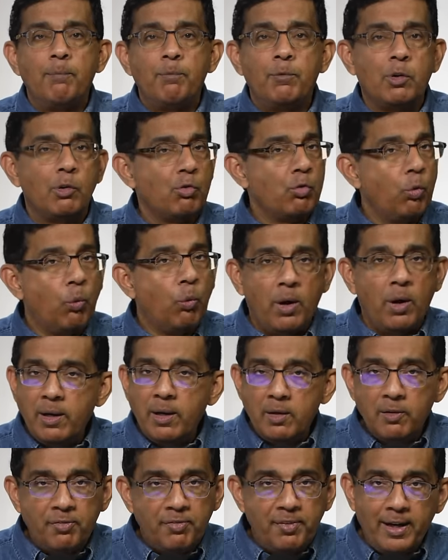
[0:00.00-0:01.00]
Just
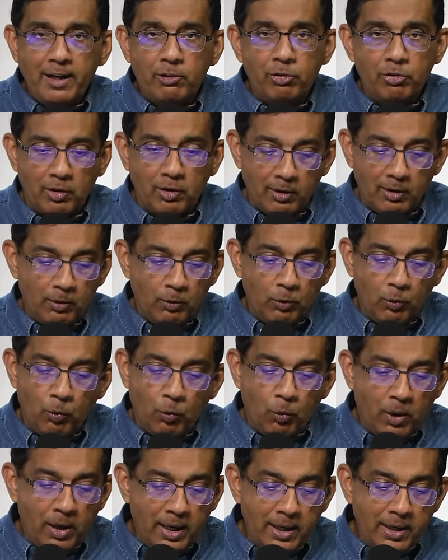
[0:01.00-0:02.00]
one defection,
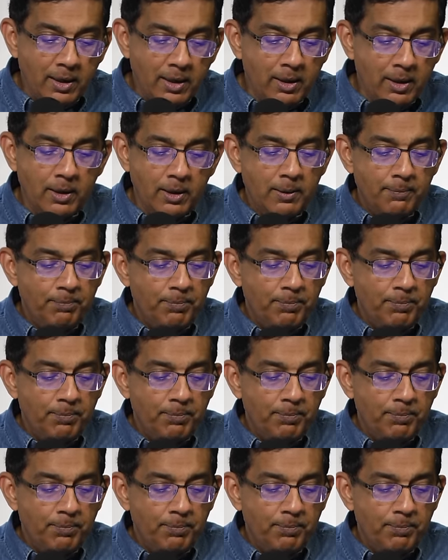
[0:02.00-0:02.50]
one